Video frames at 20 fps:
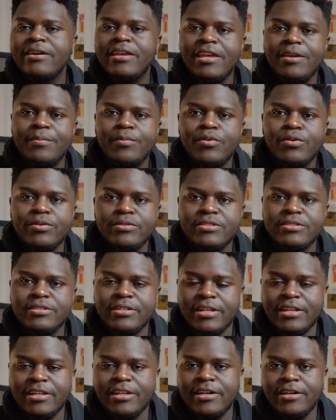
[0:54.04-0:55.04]
keyboards
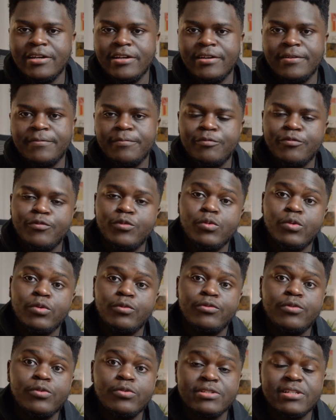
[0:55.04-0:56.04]
in the
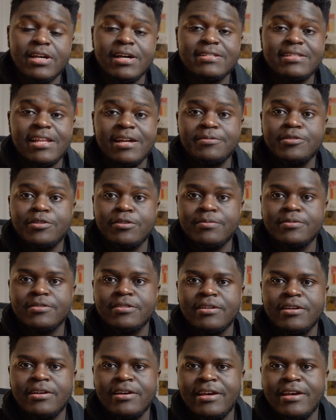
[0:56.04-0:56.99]
full-size laptops.